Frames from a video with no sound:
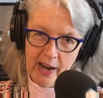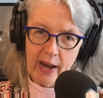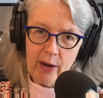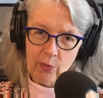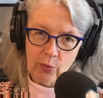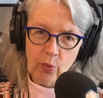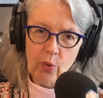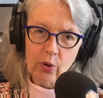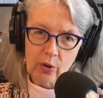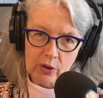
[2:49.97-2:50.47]

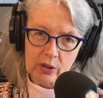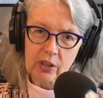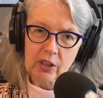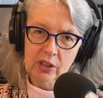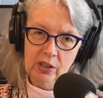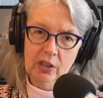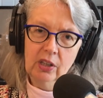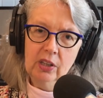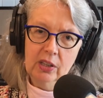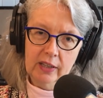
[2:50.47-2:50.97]
at work
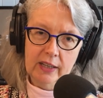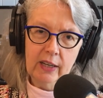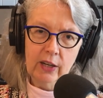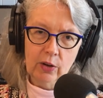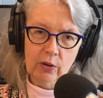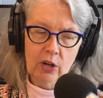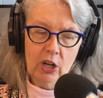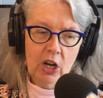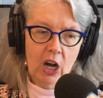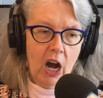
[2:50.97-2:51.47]
yeah,
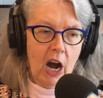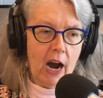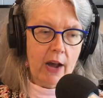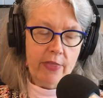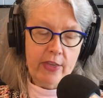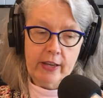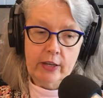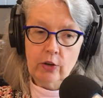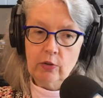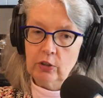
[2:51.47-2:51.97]
here. Yeah. I
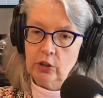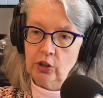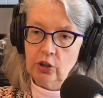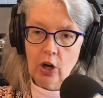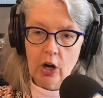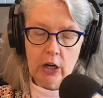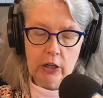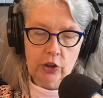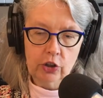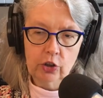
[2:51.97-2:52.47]
think you can
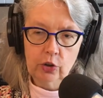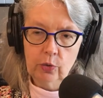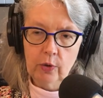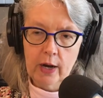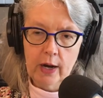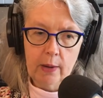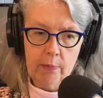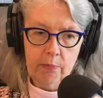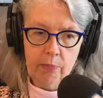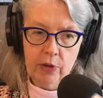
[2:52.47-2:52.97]
talk to
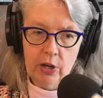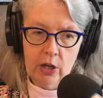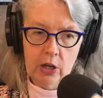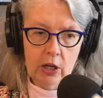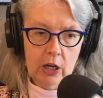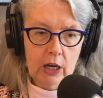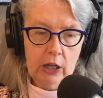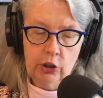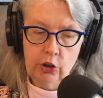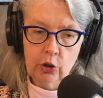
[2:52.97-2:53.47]
um,
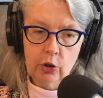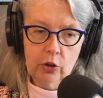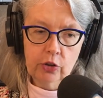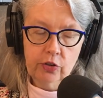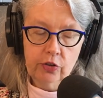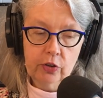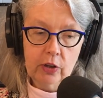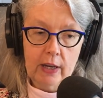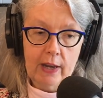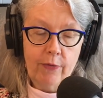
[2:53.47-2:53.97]

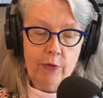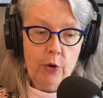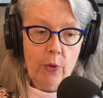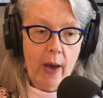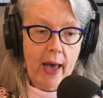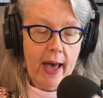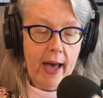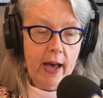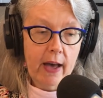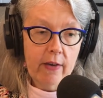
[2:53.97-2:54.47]
adults if you
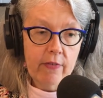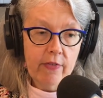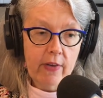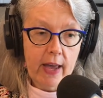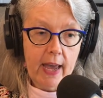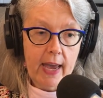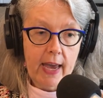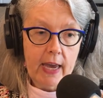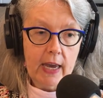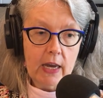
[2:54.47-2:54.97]
have
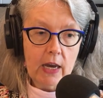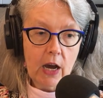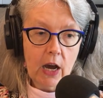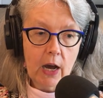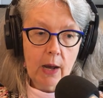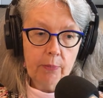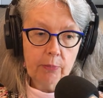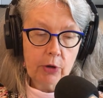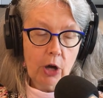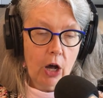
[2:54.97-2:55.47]
a
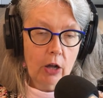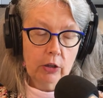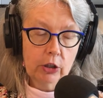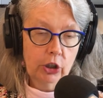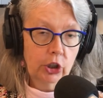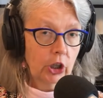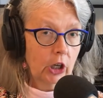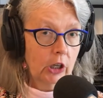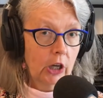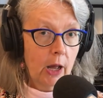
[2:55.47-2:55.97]
um,
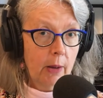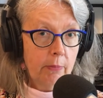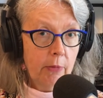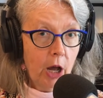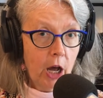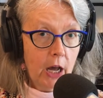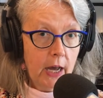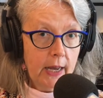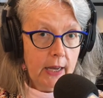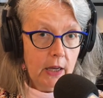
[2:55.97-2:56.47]
college
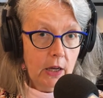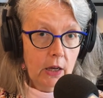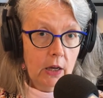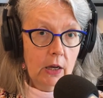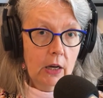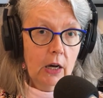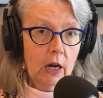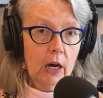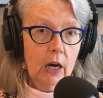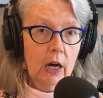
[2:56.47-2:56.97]
alumni
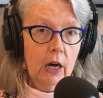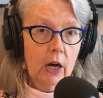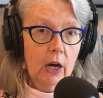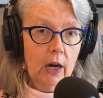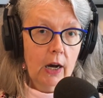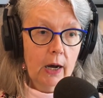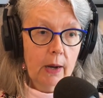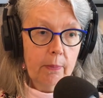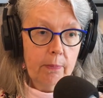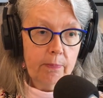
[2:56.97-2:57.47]

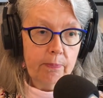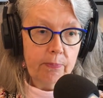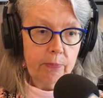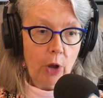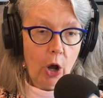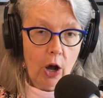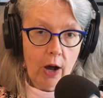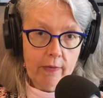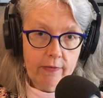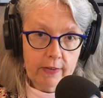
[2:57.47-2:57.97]
um,
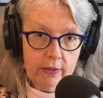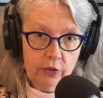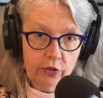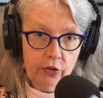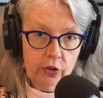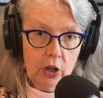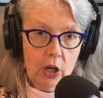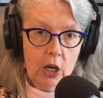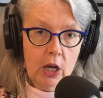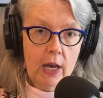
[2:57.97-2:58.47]

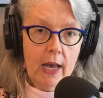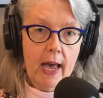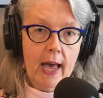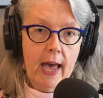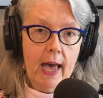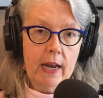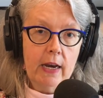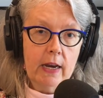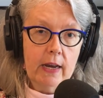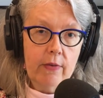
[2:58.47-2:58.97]
office
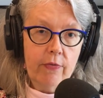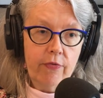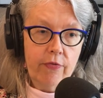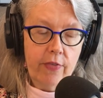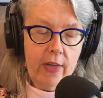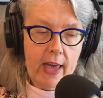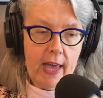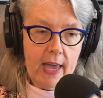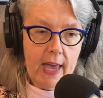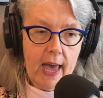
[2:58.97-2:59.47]
and if
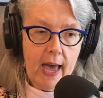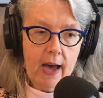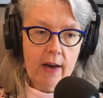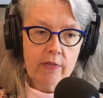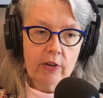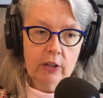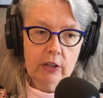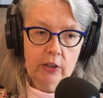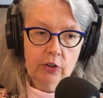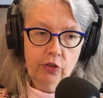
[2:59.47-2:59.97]
they
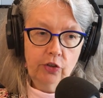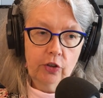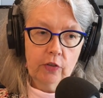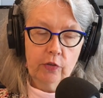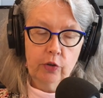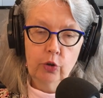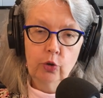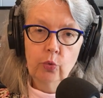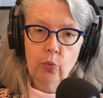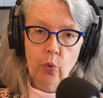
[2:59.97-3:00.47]
have a list
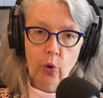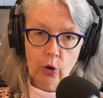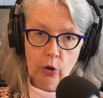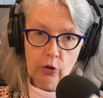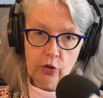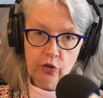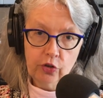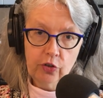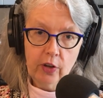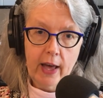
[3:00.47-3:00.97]
of who
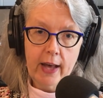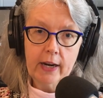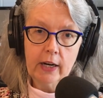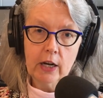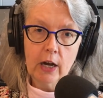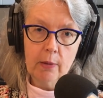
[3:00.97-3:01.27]
works at a